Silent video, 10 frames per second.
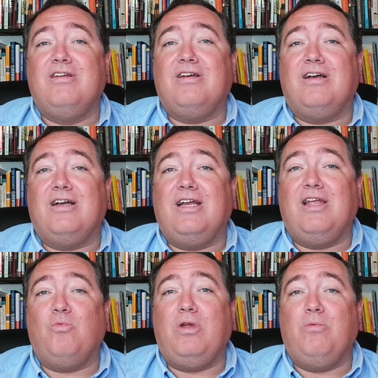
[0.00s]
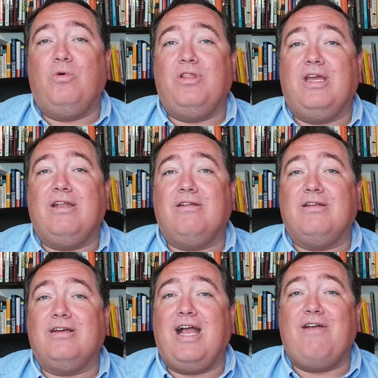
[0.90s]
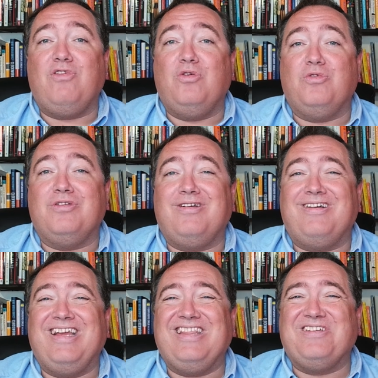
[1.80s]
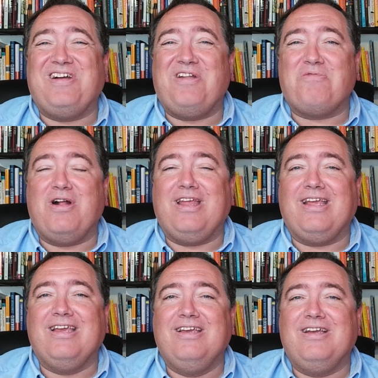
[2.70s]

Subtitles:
and we will then have you hit the ground running